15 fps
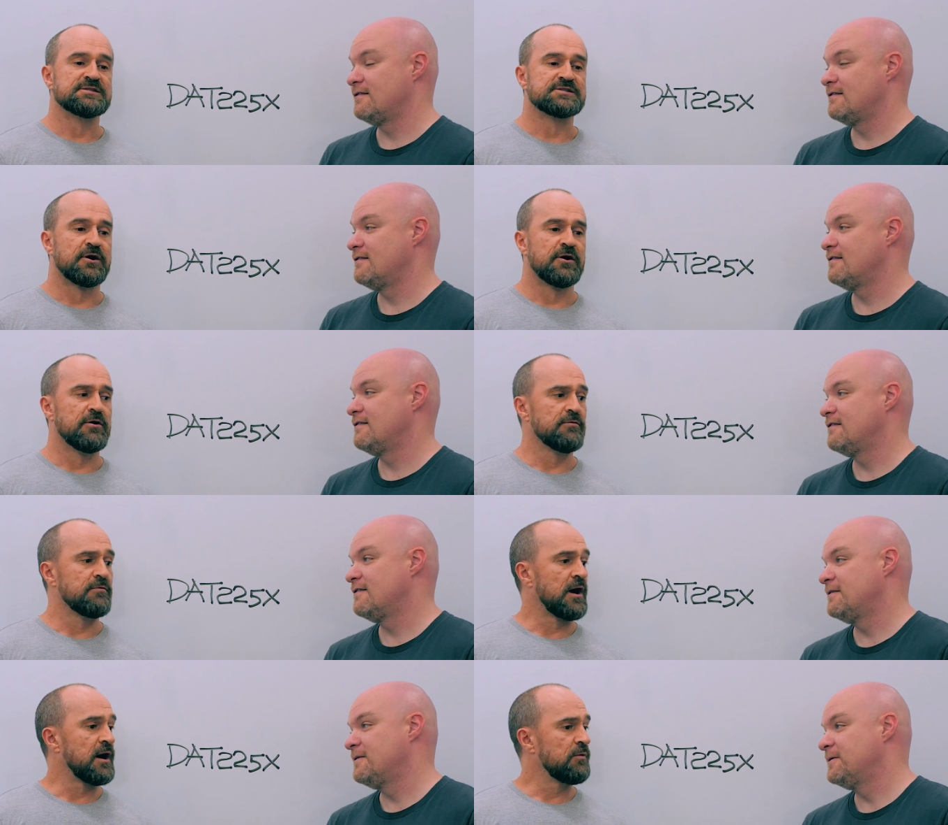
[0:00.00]

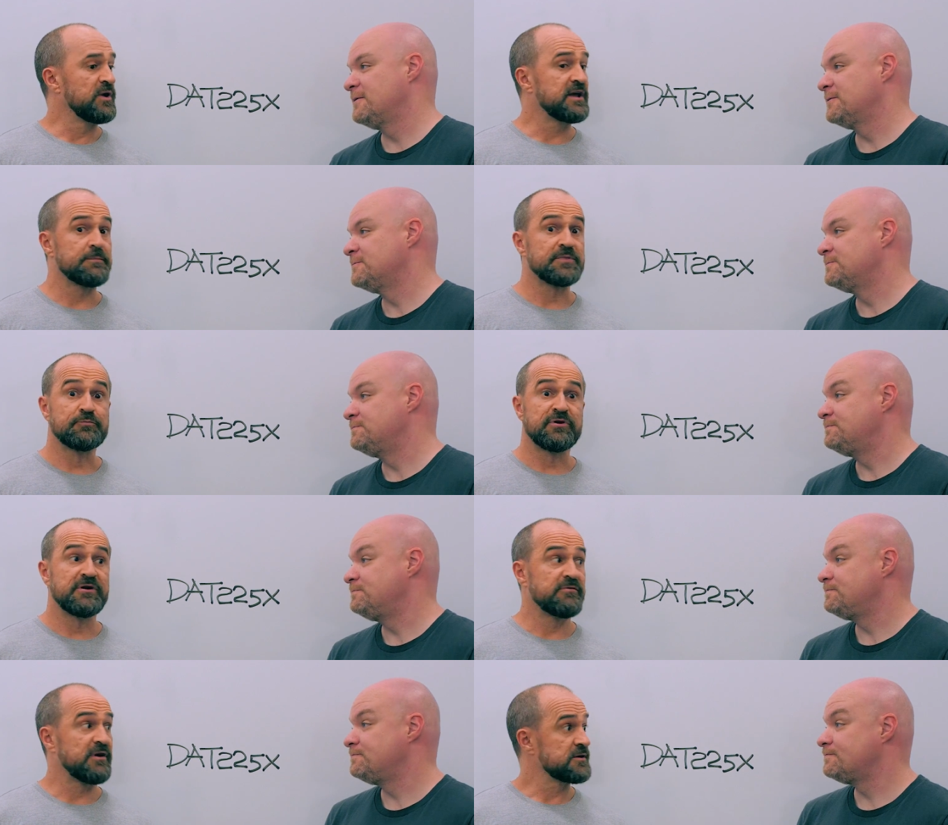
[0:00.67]
Speaker 1: So, uh, we kept the
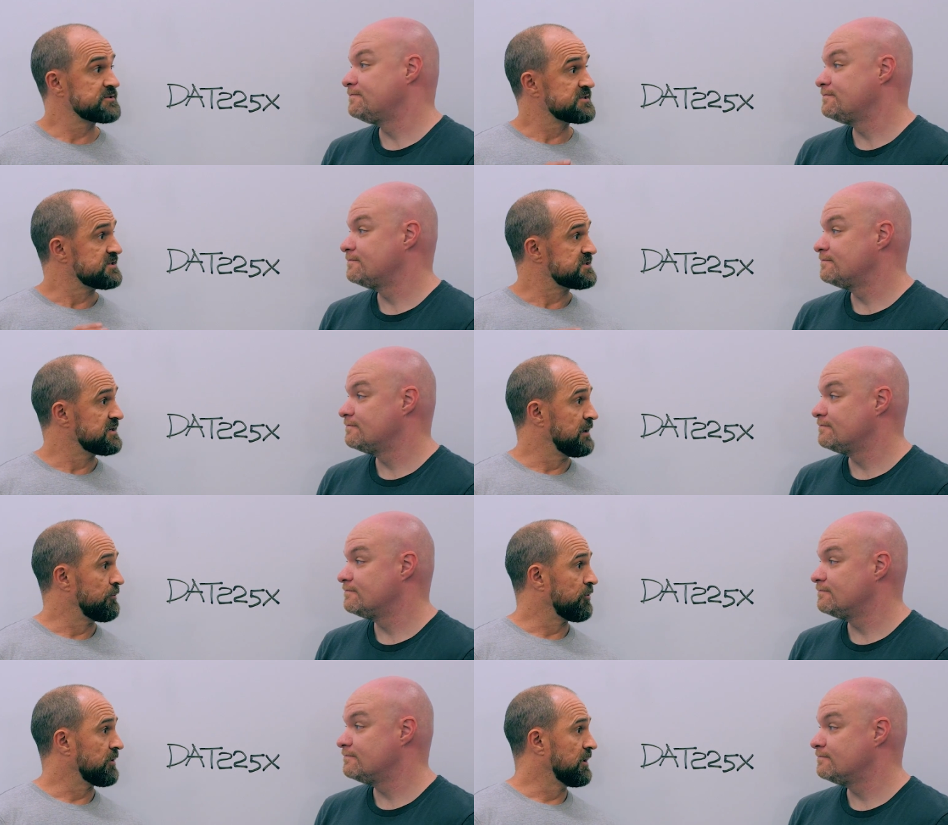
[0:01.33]
prerequisites
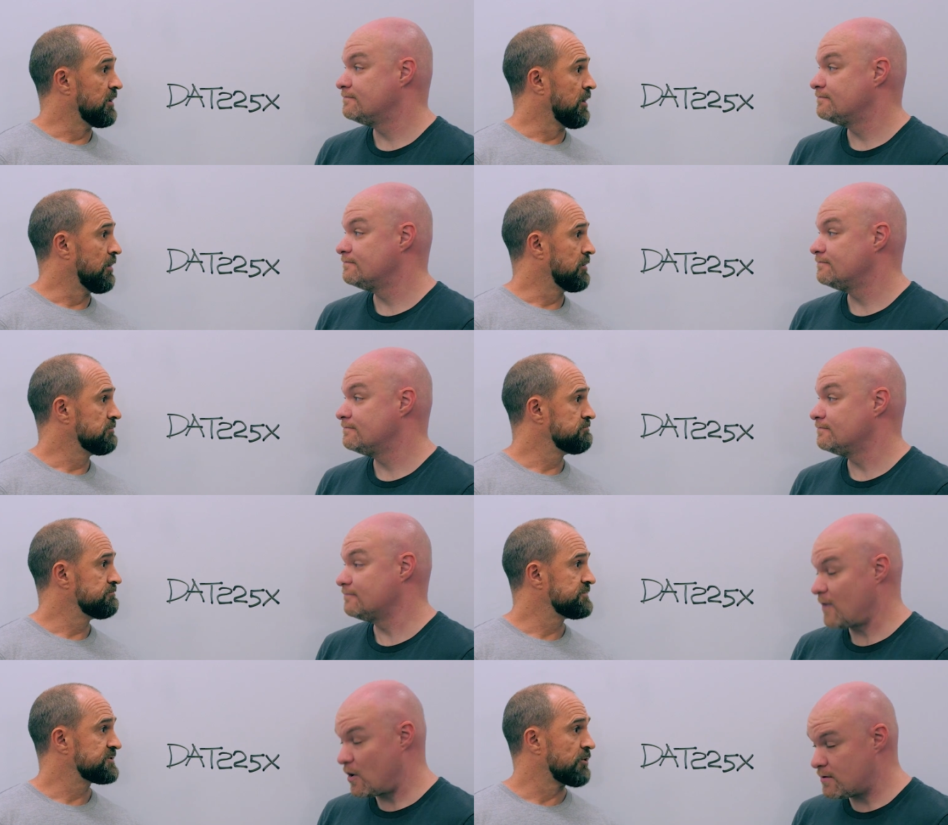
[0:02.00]
deliberately low.
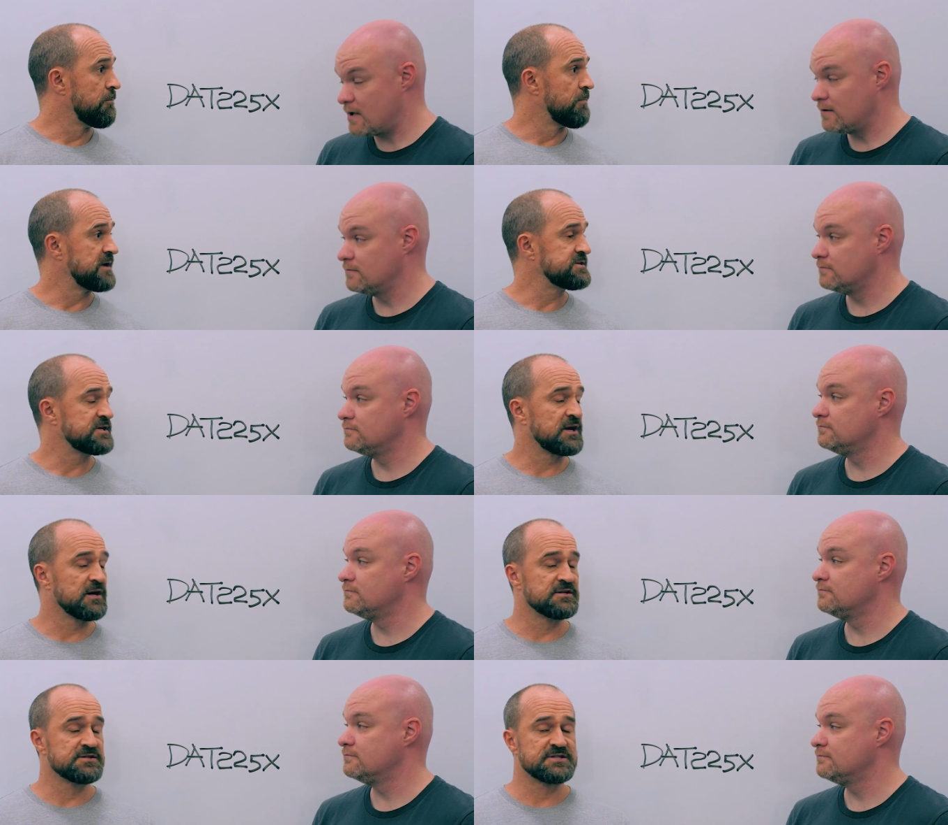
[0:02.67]
So, a basic
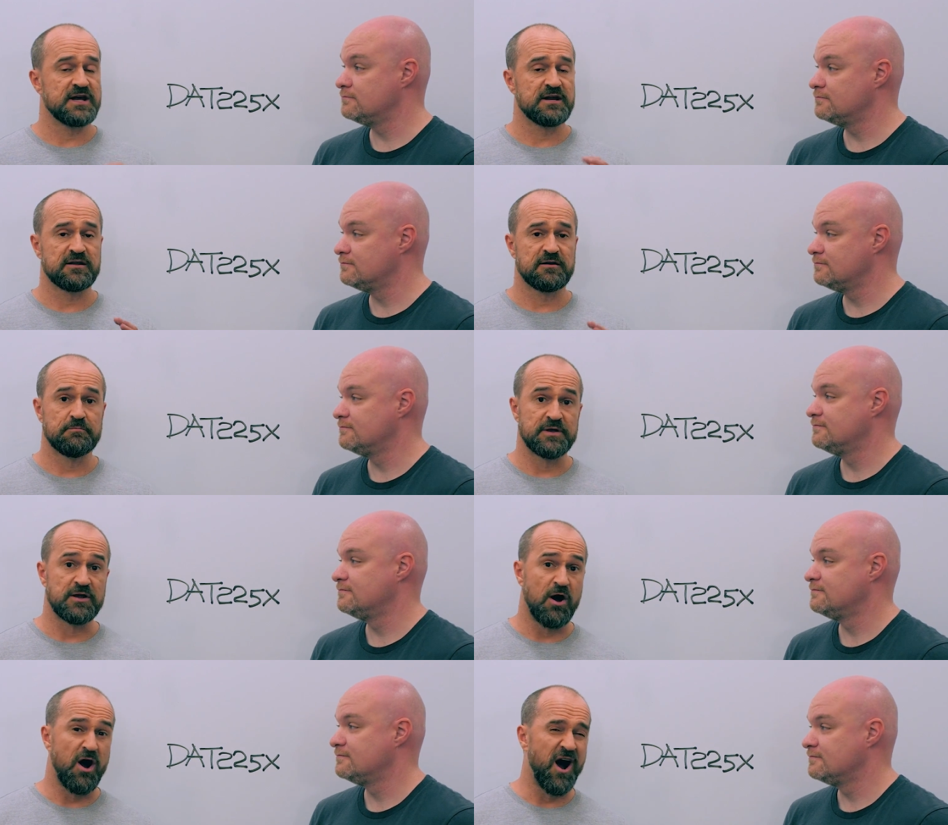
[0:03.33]
understanding of
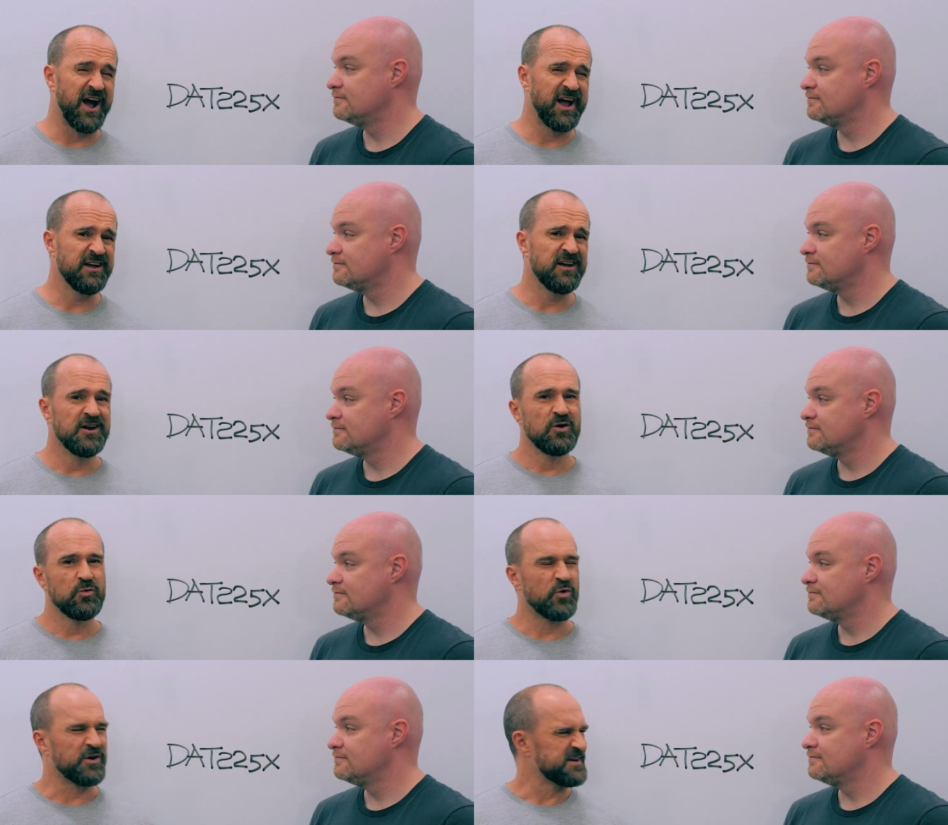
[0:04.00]
BI,
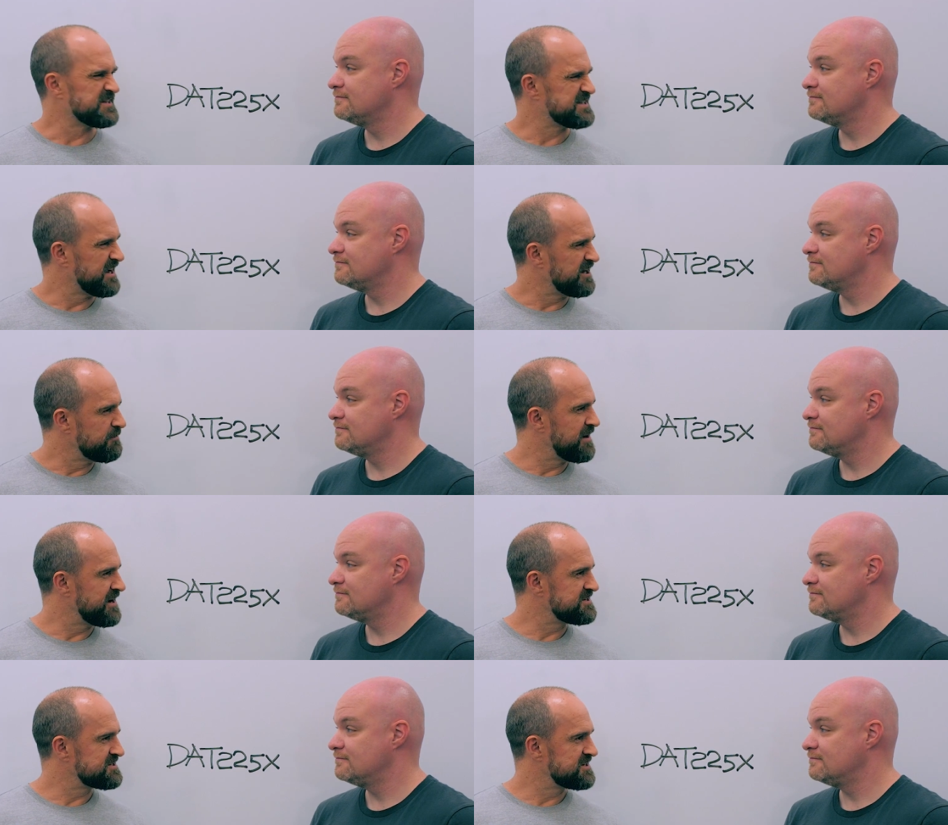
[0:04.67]
what a
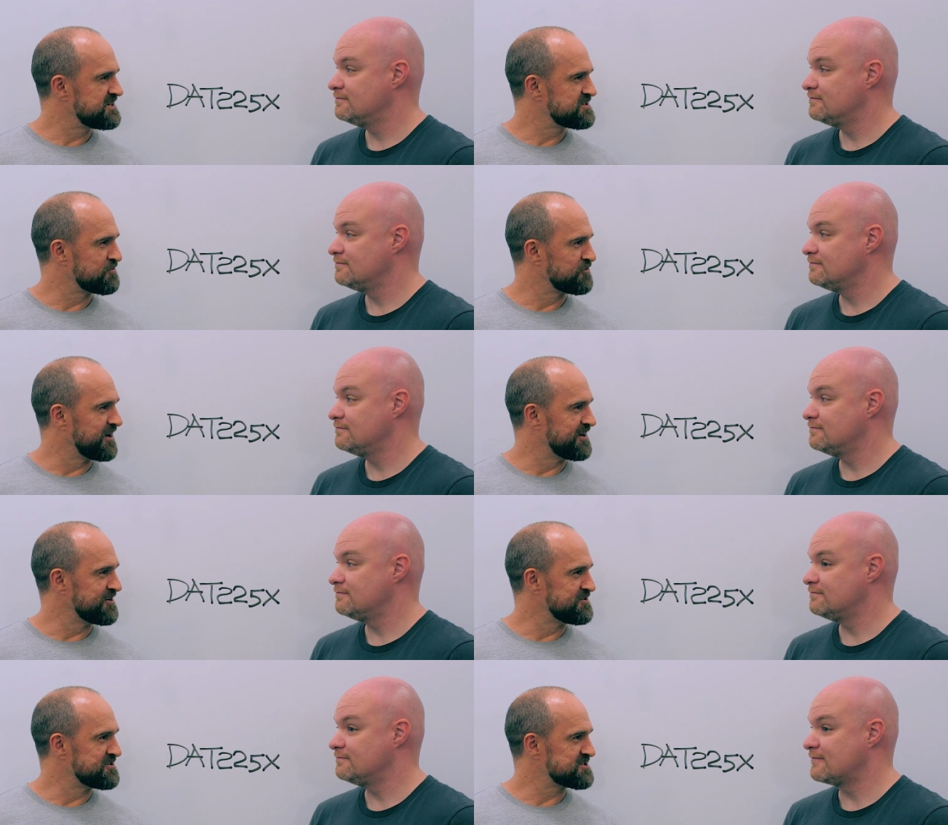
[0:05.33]
database is, will
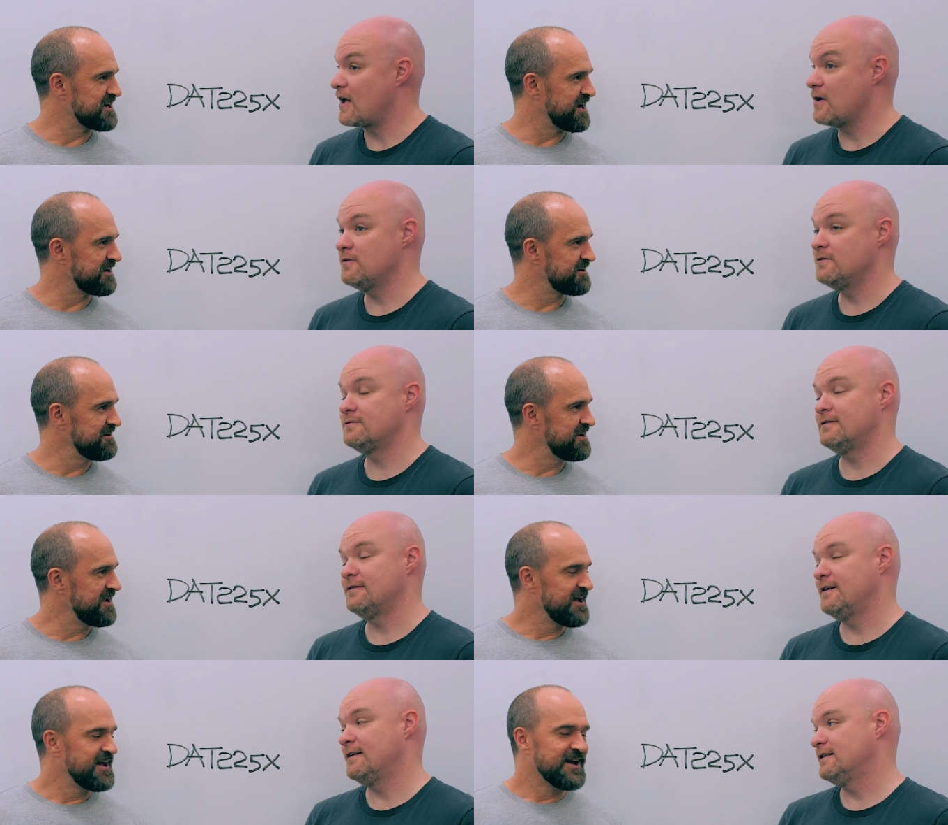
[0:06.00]
get you started.
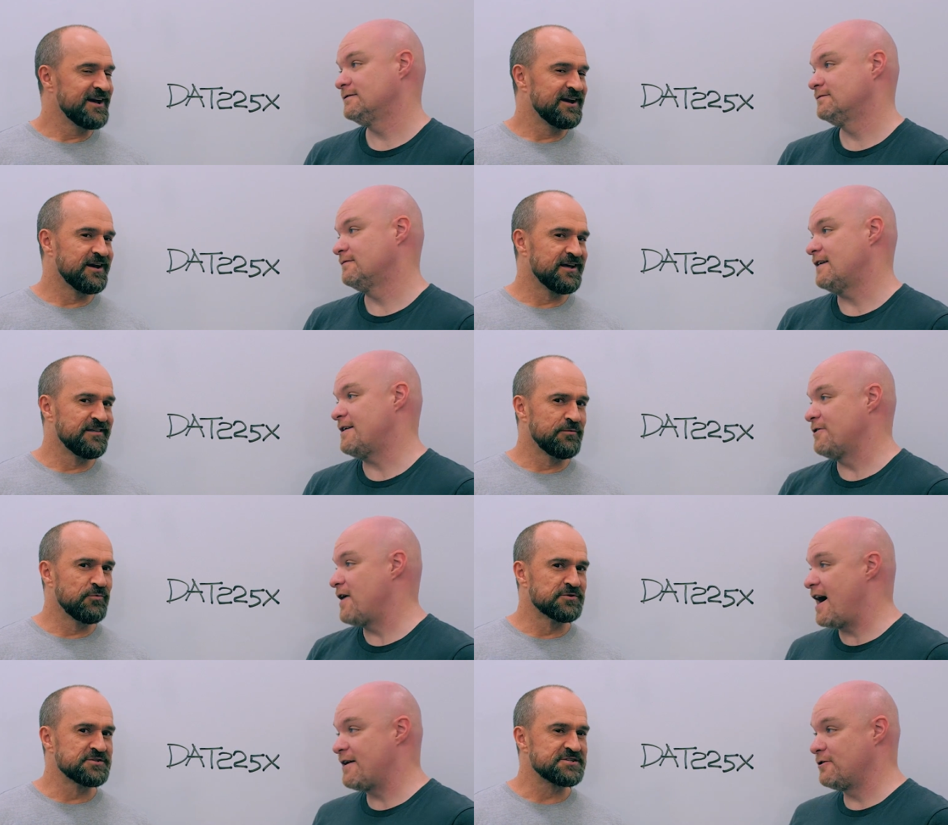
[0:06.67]
Right. And I
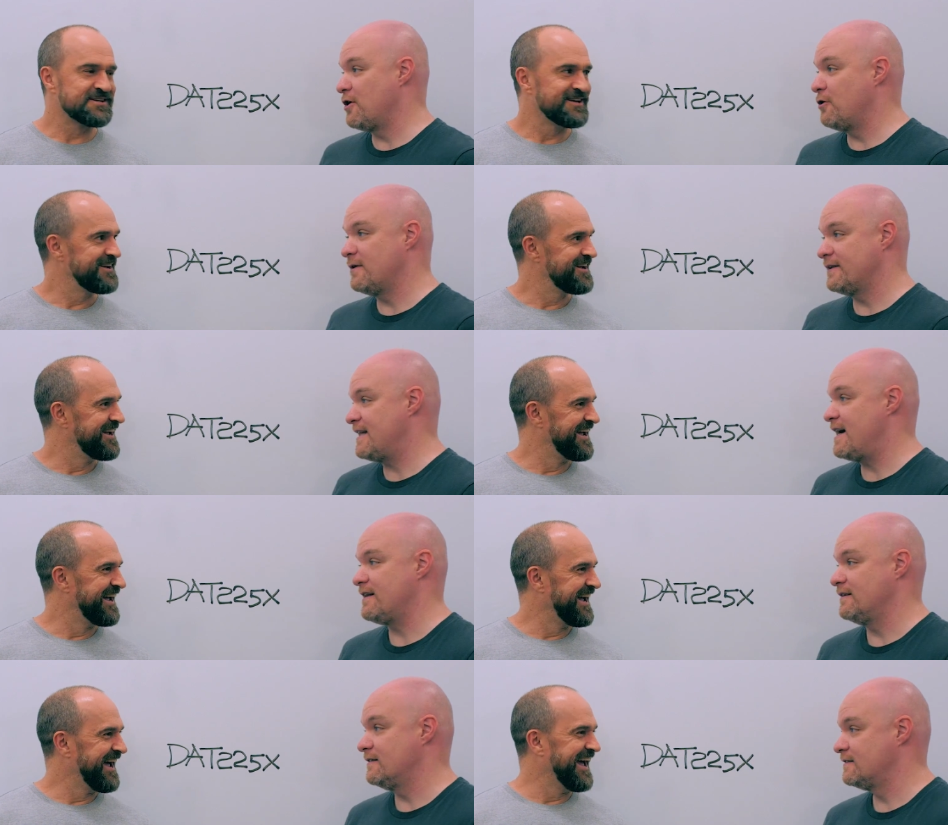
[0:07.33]
don't, we'll I don't know what
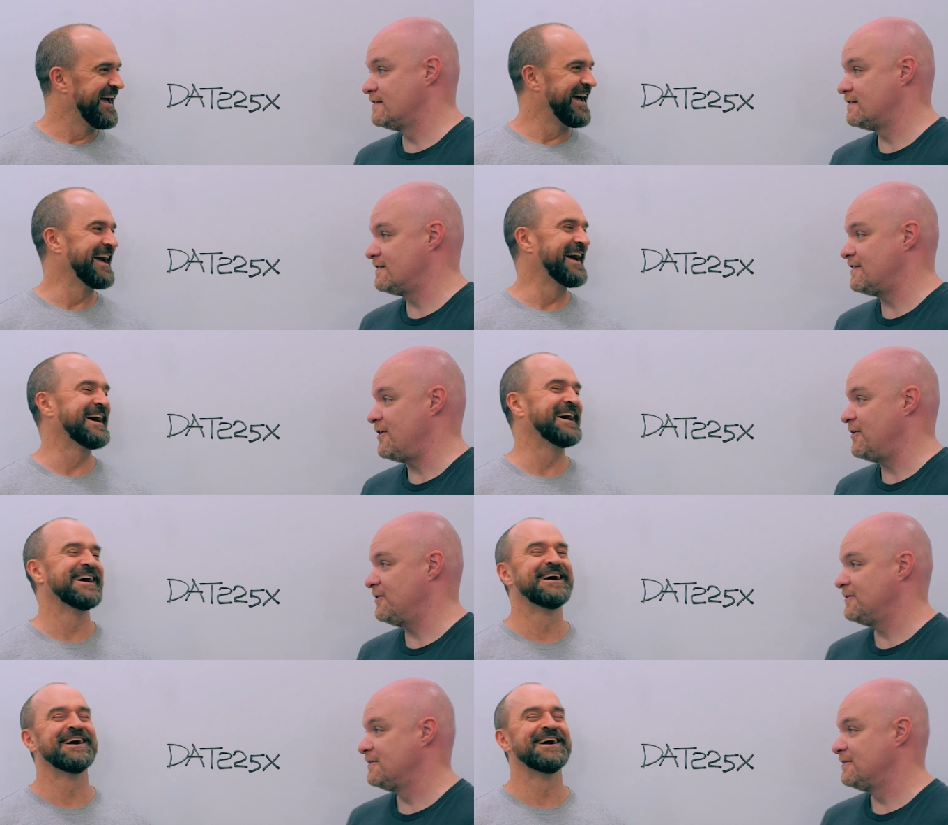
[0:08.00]
that is. So,